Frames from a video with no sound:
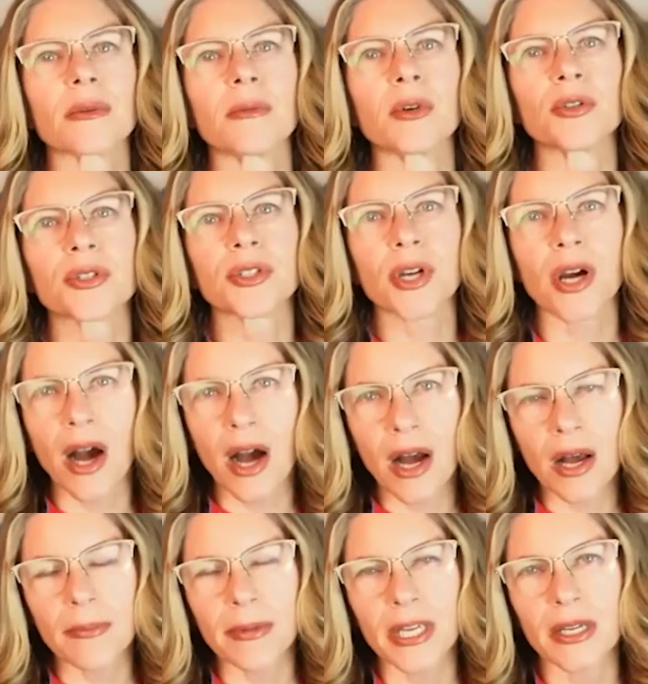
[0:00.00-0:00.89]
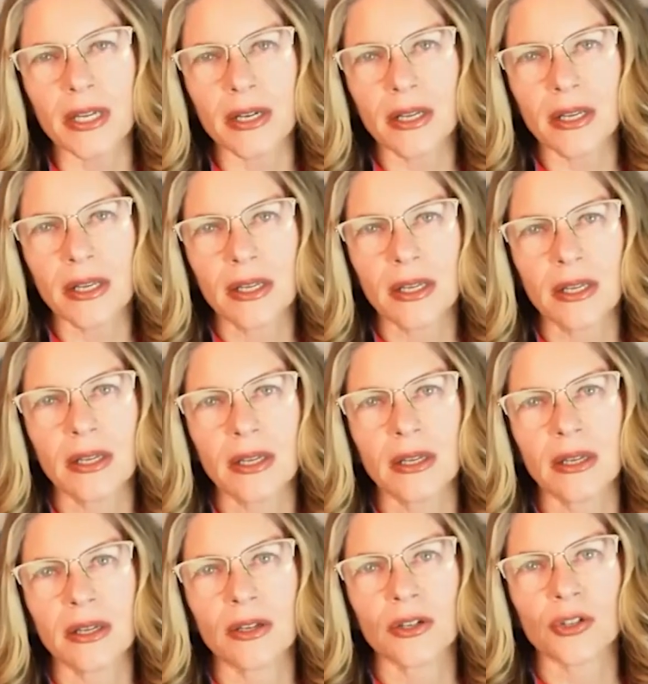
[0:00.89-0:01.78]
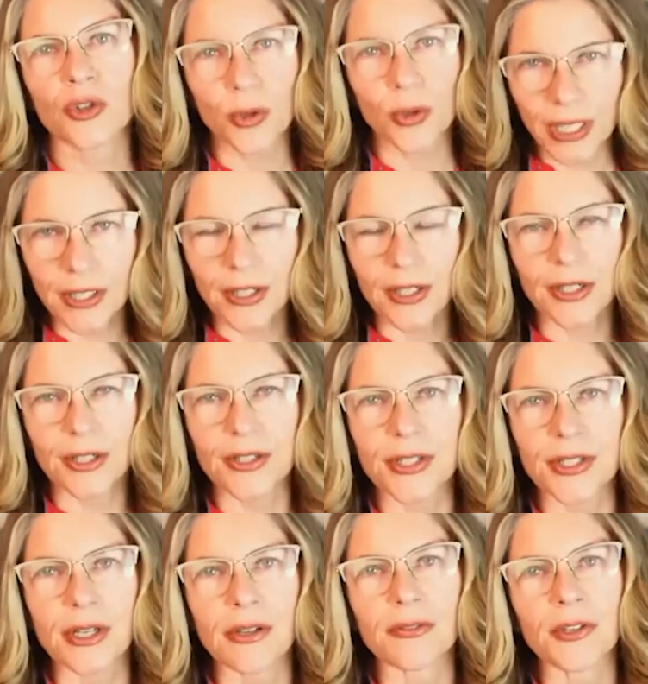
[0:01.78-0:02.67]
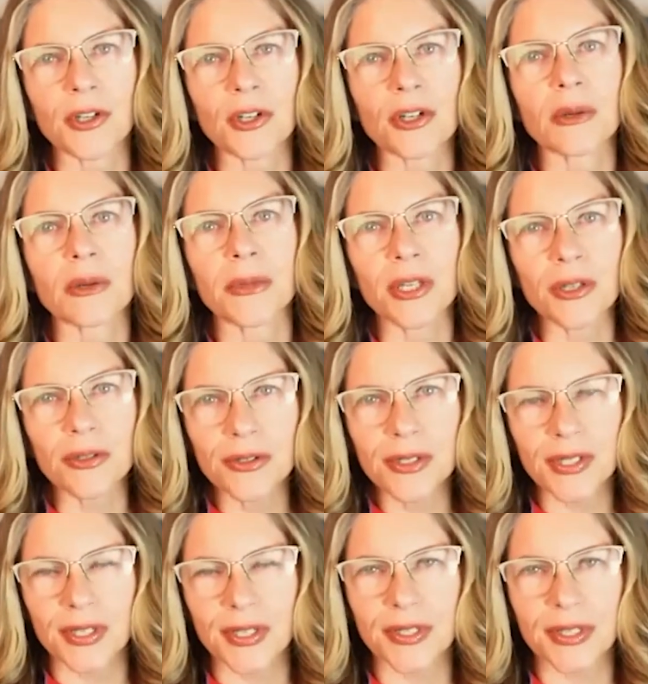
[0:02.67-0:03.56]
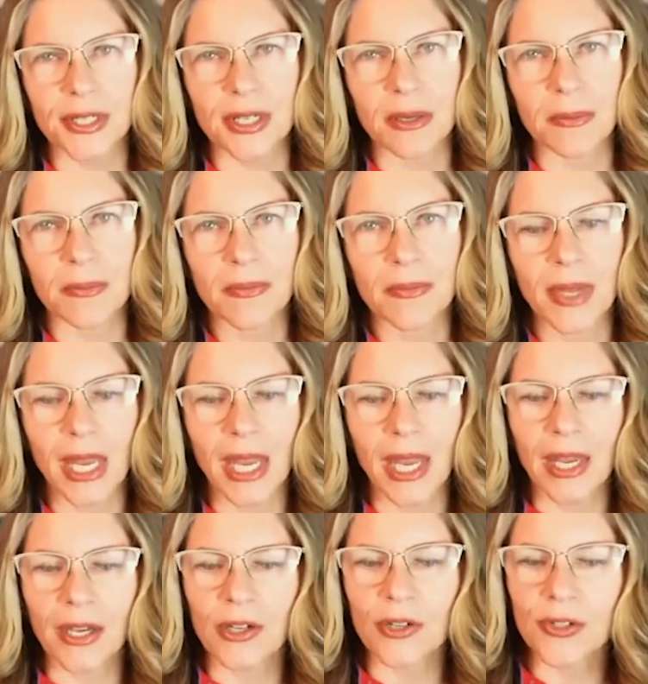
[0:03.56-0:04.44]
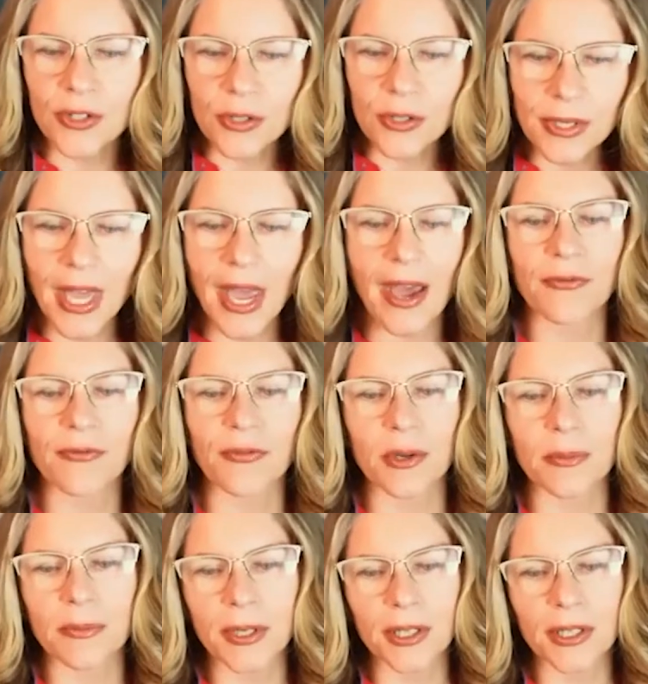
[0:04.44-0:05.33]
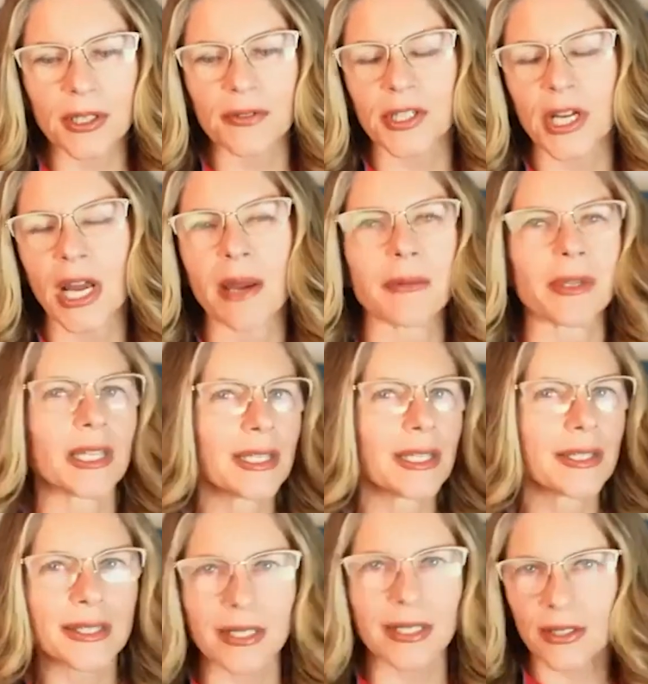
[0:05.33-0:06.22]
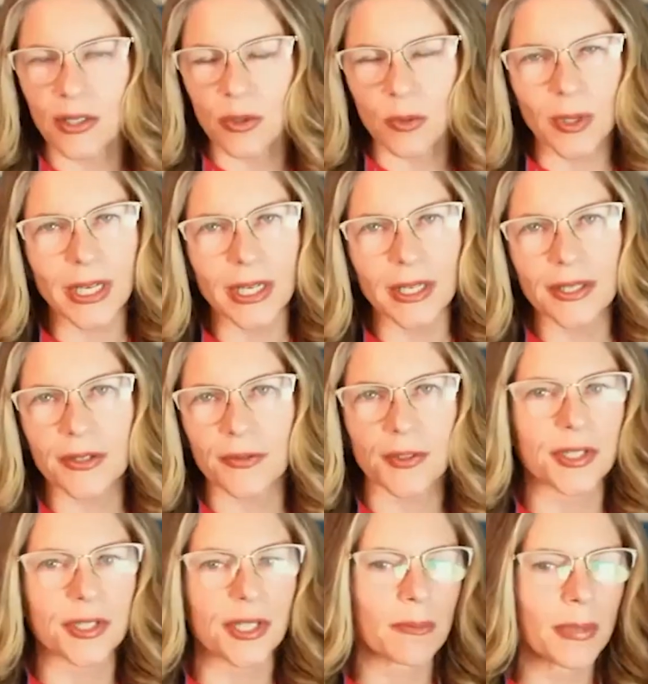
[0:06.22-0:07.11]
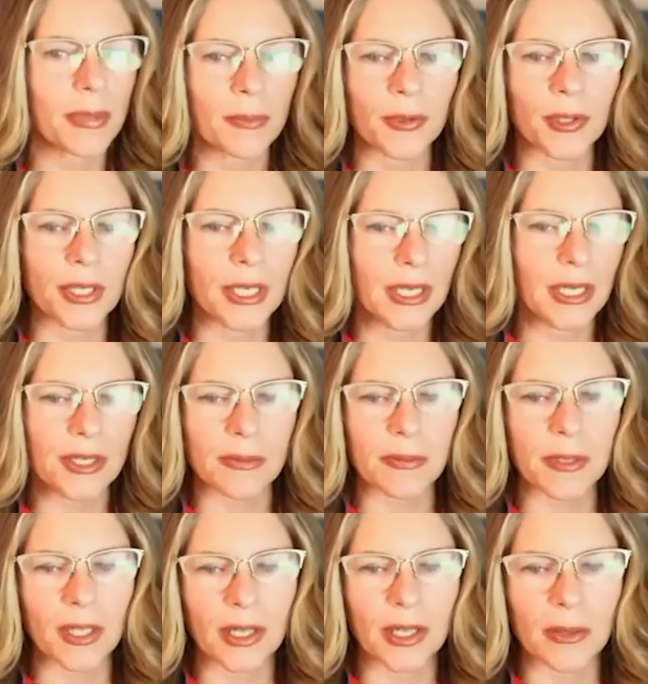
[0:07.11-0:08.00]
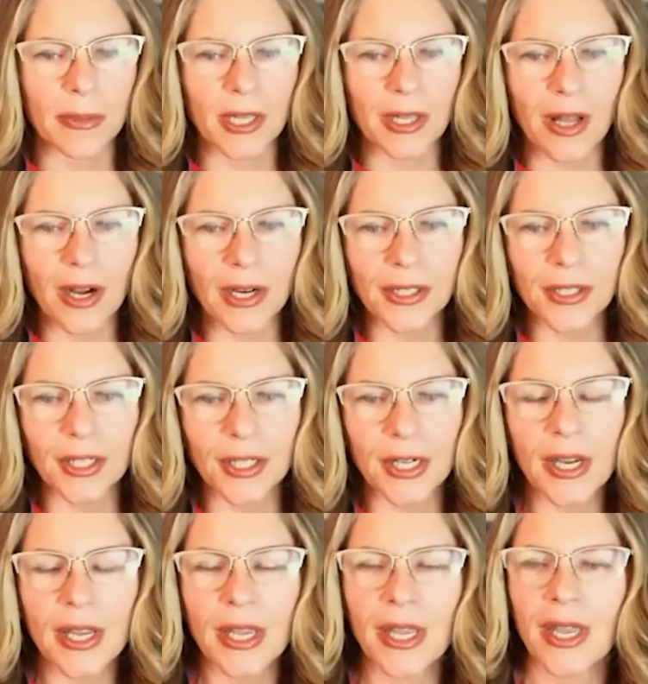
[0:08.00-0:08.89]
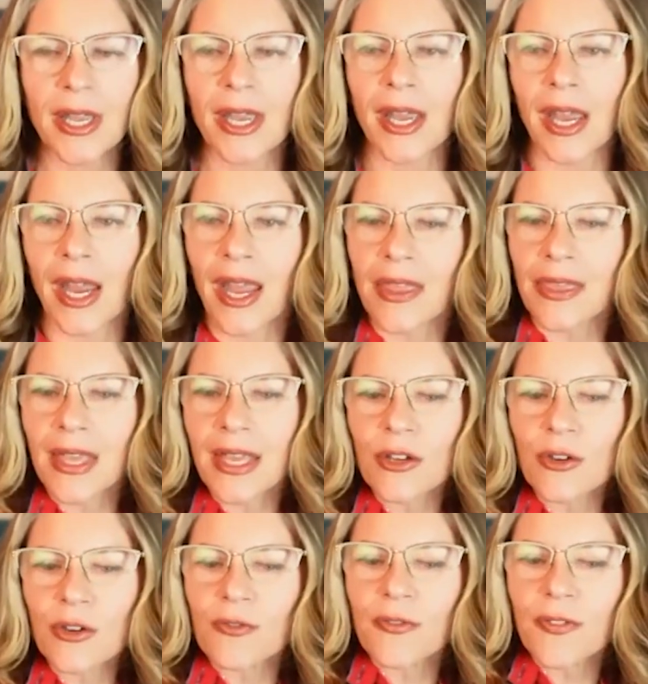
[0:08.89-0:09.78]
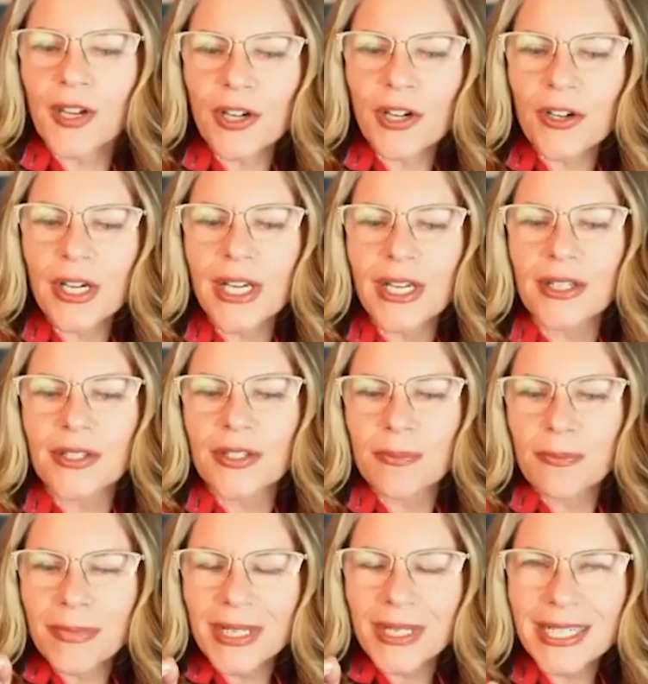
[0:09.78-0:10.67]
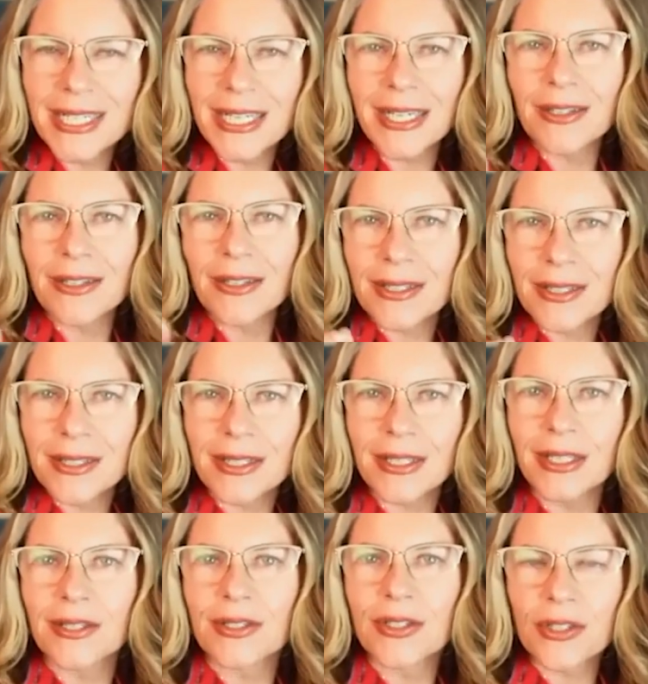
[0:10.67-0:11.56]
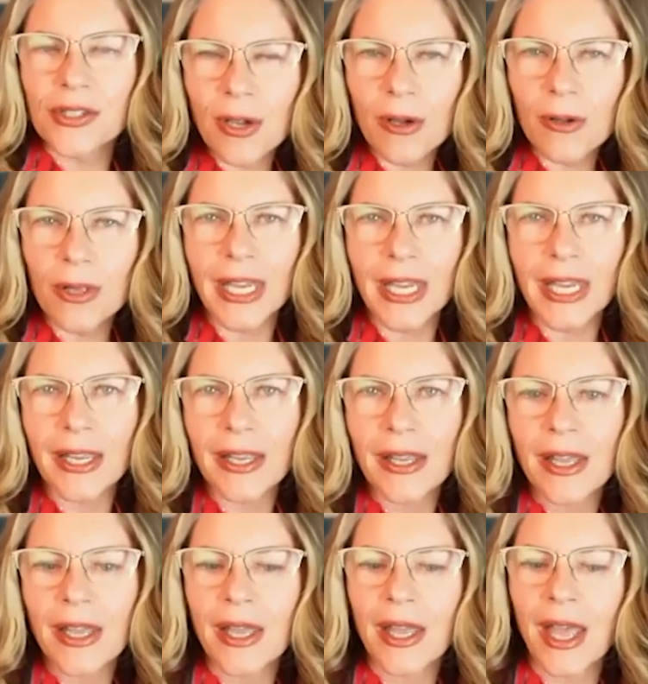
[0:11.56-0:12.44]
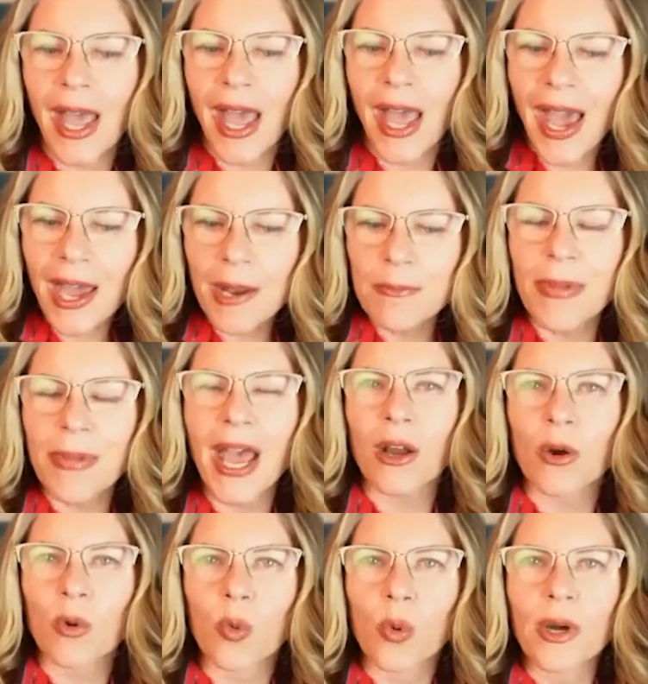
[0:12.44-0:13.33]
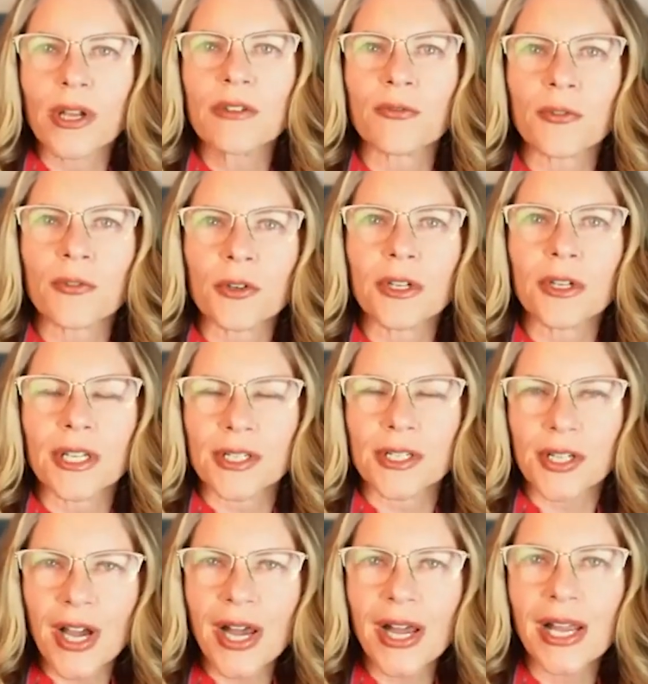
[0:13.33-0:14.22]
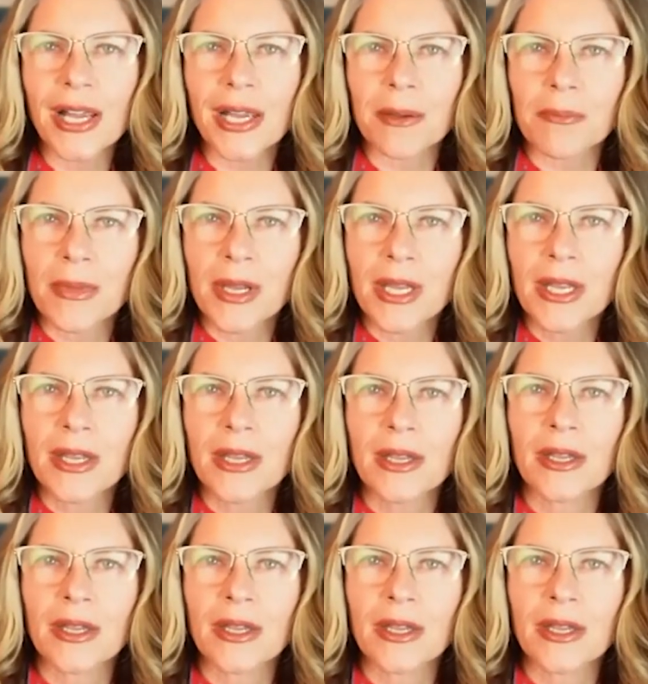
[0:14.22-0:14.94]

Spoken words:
are the most common triggers of your immune system, and you do that for a period of time, at least 6 weeks. For some people, it needs to be a little bit longer. And then you very meticulously, slowly add back one food at a time